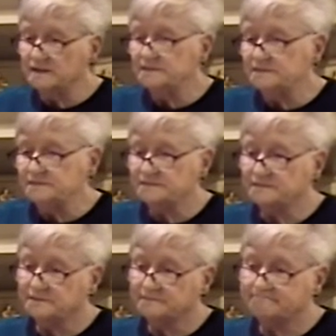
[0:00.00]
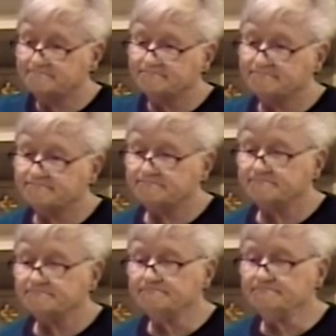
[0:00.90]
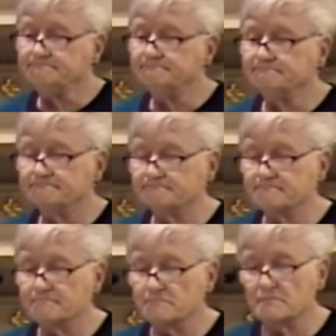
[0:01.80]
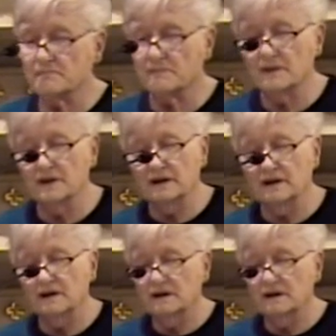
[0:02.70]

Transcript: No one is speaking in this clip.